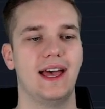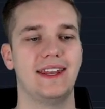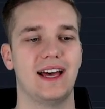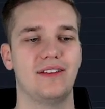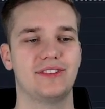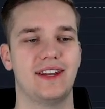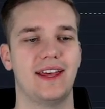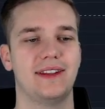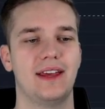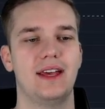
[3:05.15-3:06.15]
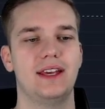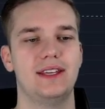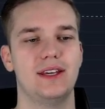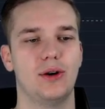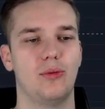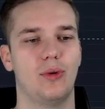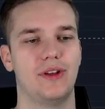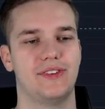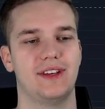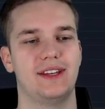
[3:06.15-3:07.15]
and after that here
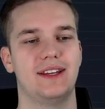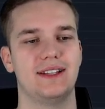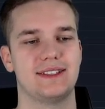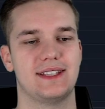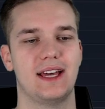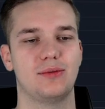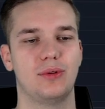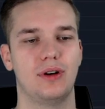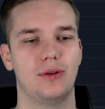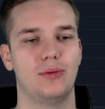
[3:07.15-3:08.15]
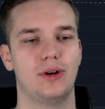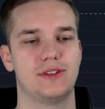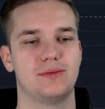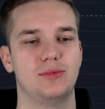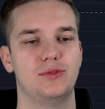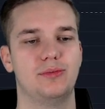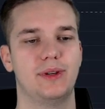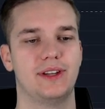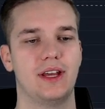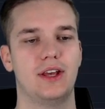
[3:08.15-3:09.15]
was a little sideways
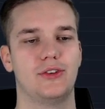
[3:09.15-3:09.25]
movement.